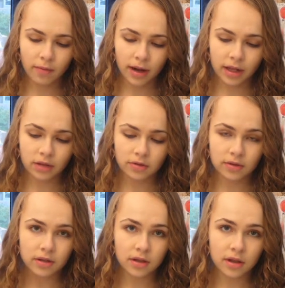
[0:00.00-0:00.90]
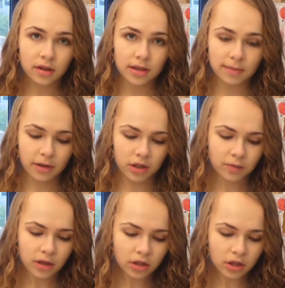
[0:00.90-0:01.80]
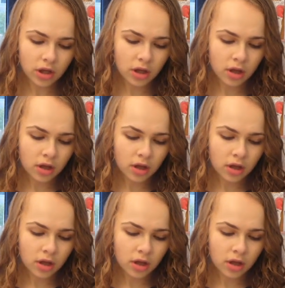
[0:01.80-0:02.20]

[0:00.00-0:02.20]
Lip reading: when I used this blush brush.